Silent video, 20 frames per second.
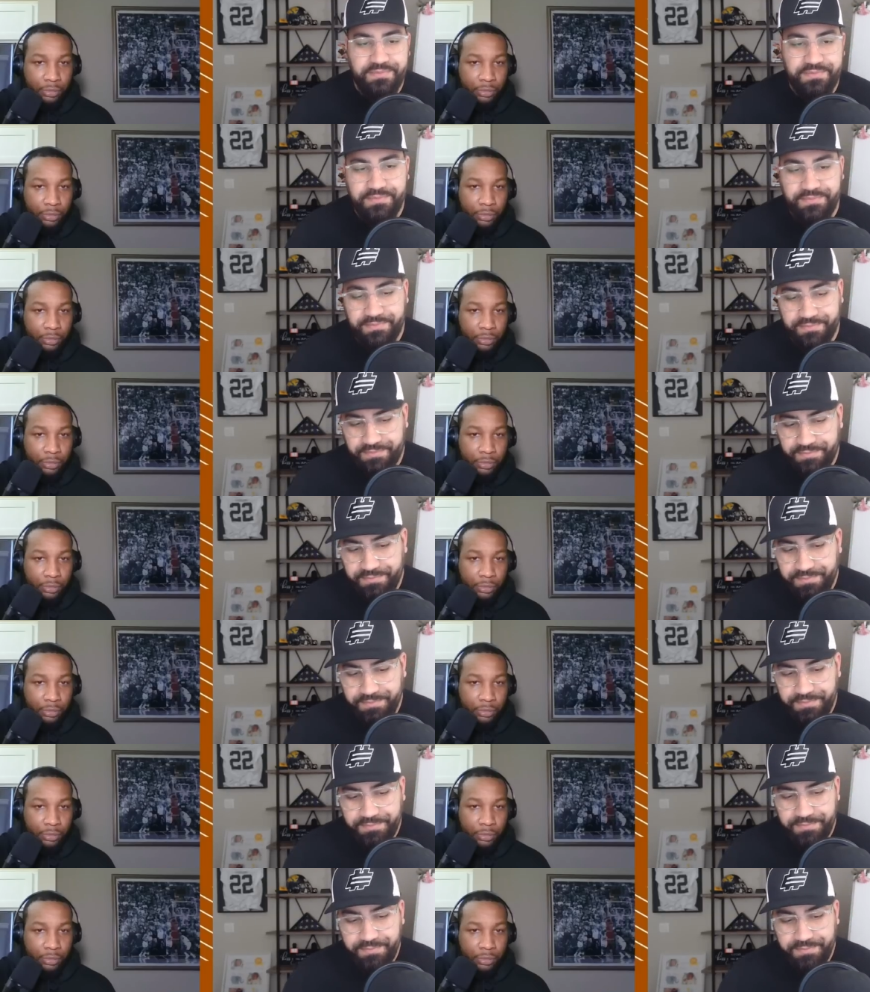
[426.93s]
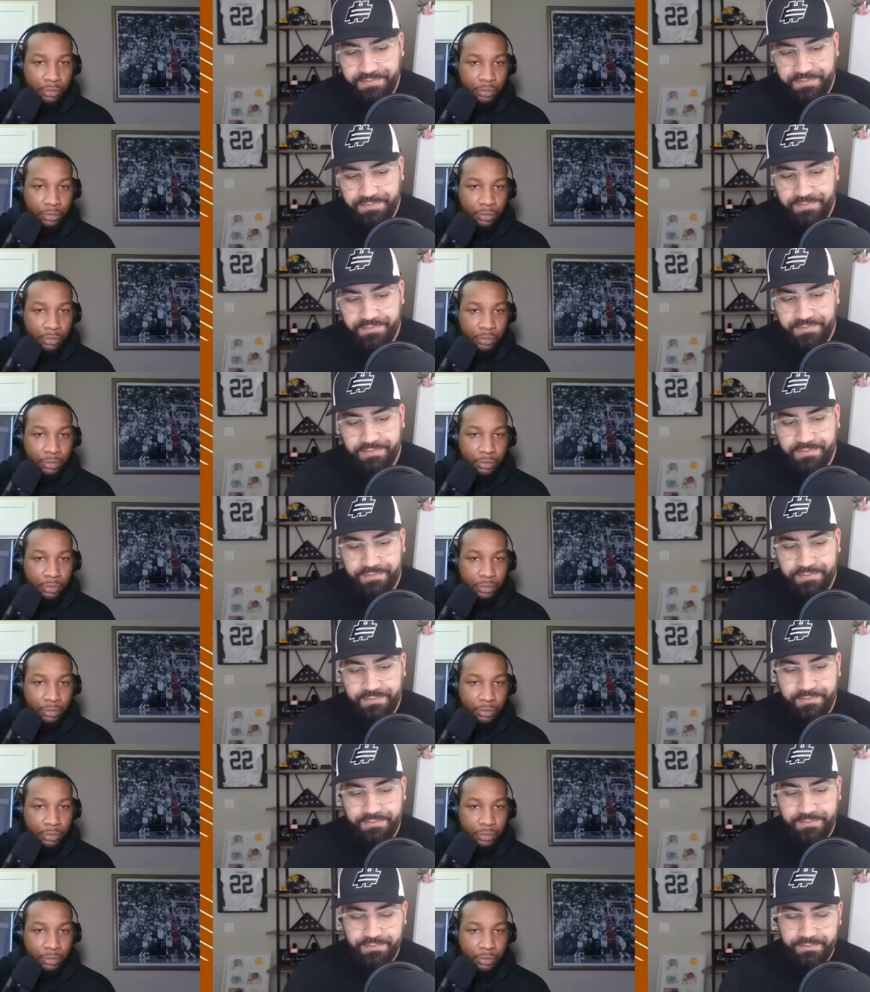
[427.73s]

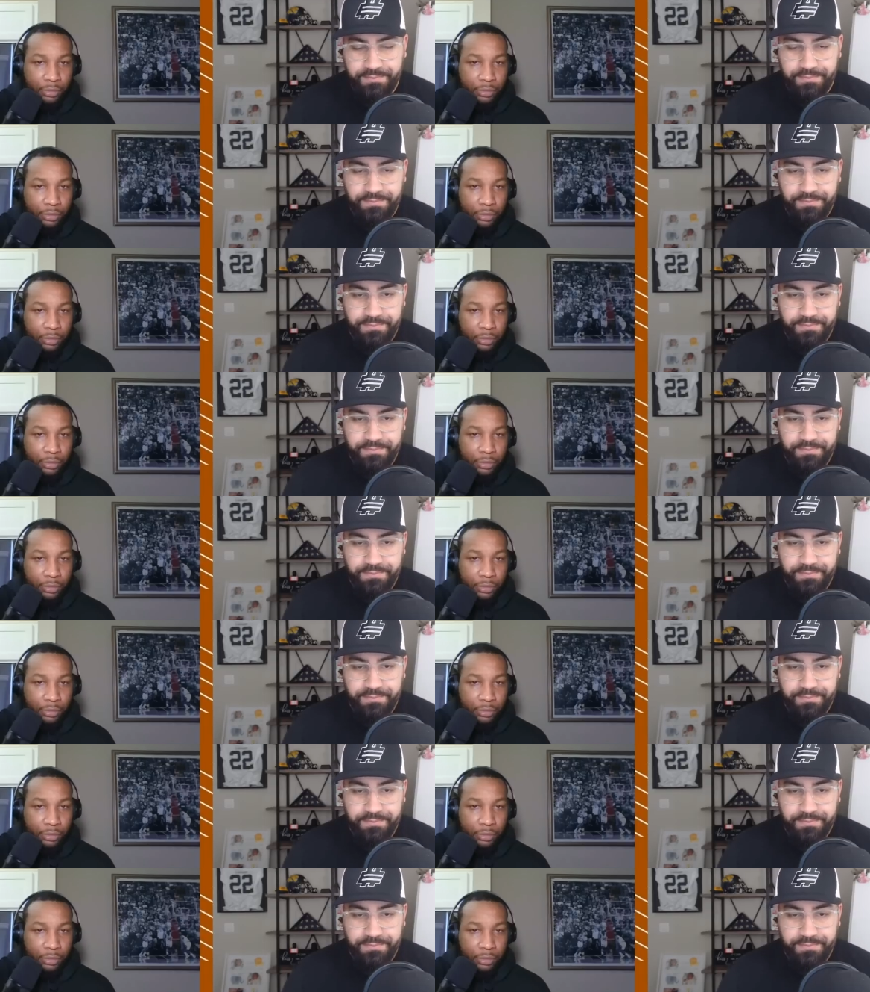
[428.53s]
(silence)